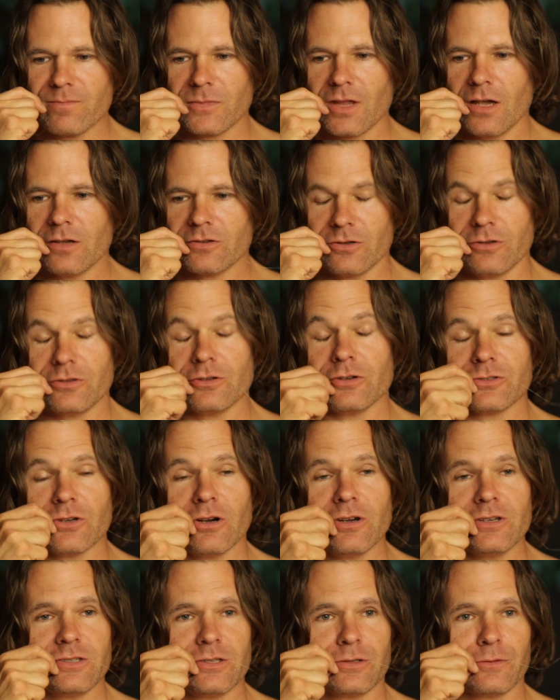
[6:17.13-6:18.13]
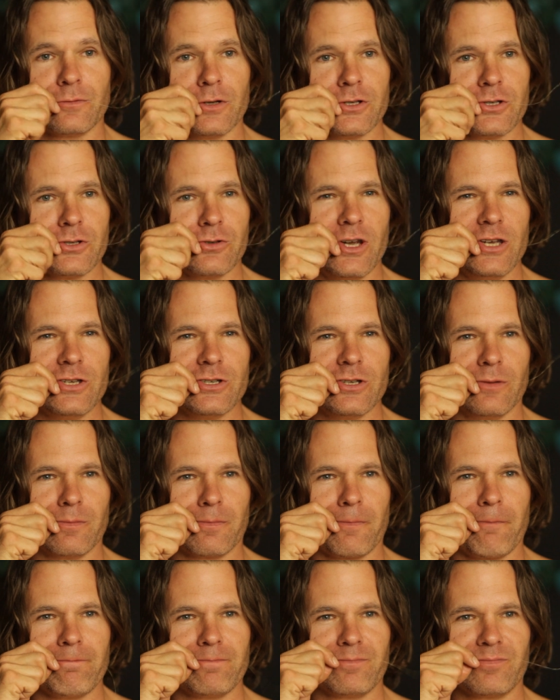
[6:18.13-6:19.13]
So there was always this frustration,
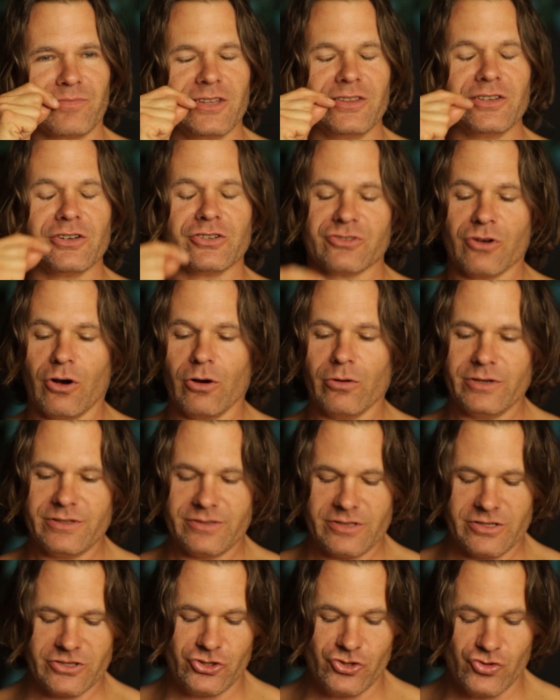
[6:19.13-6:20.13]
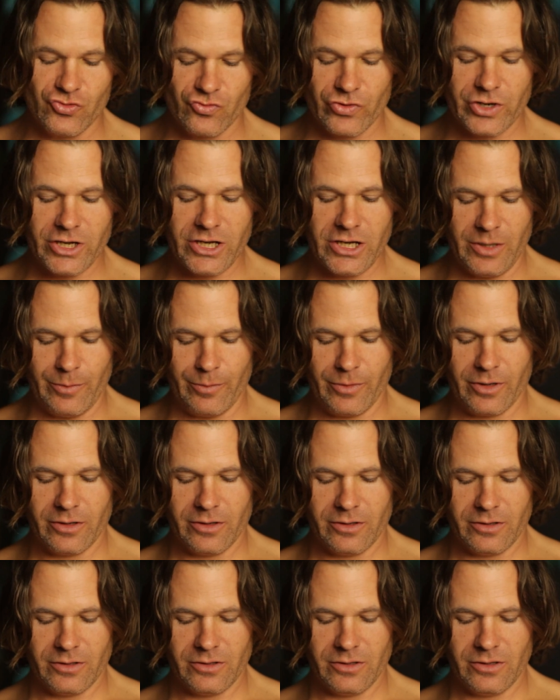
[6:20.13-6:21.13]
and there was always this dream
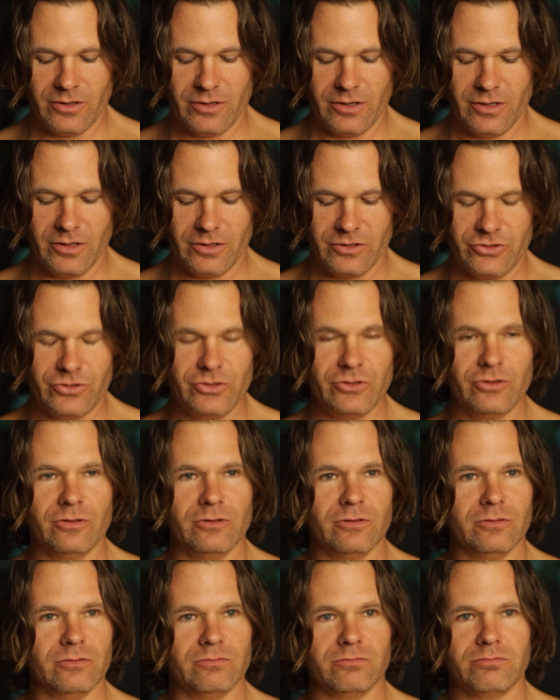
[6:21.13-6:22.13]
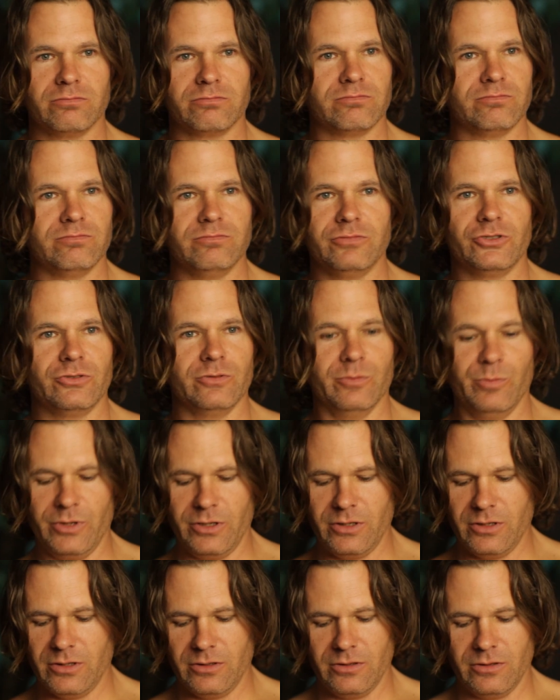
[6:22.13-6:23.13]
to
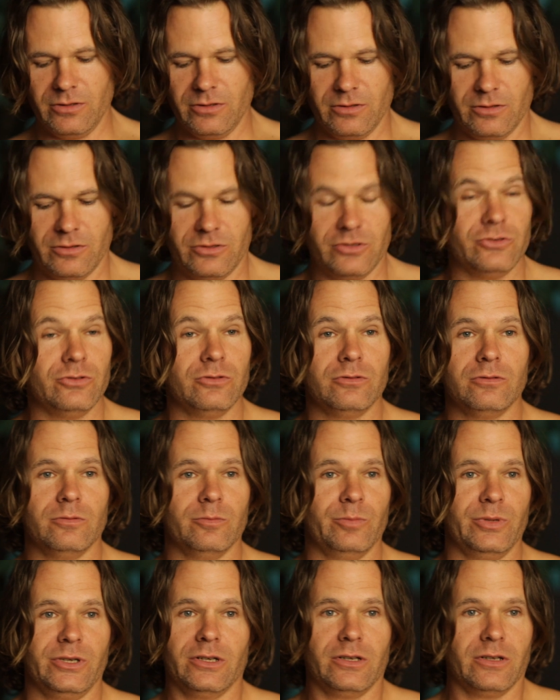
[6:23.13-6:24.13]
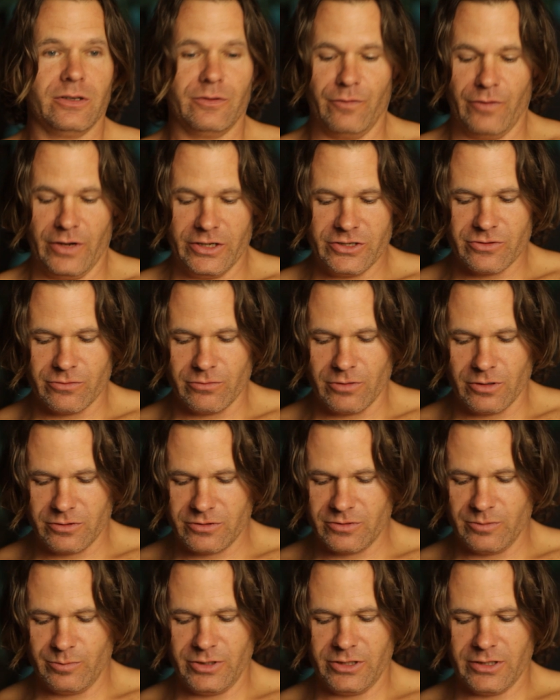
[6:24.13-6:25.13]
be an adventurer,
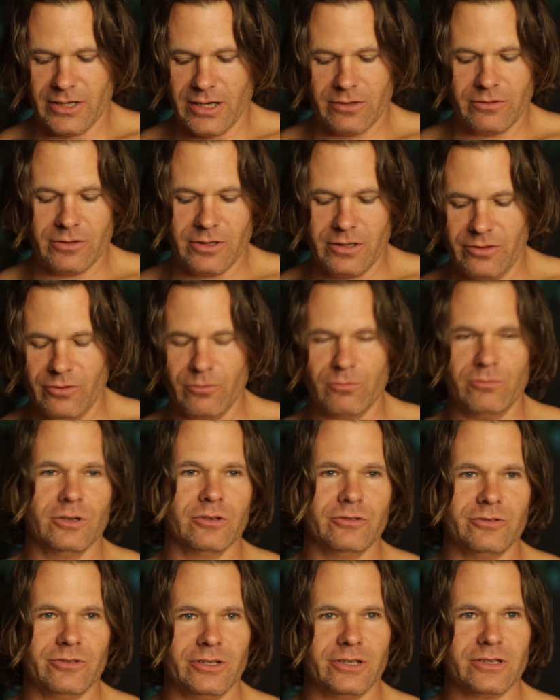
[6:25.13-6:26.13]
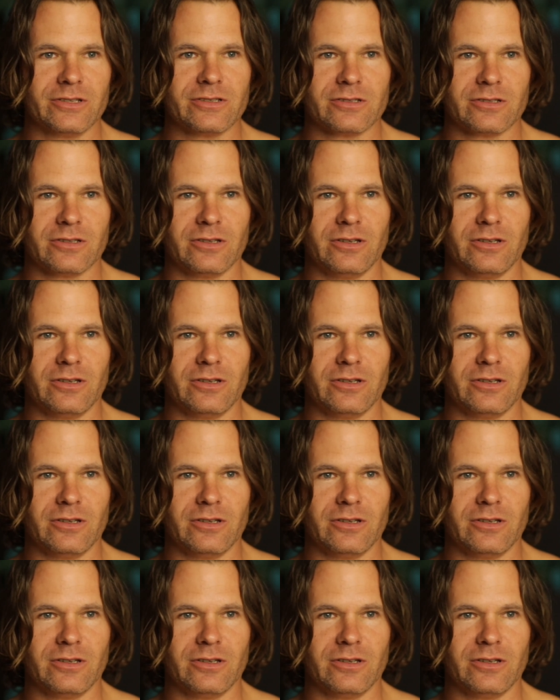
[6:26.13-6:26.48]
to be out in the wilderness.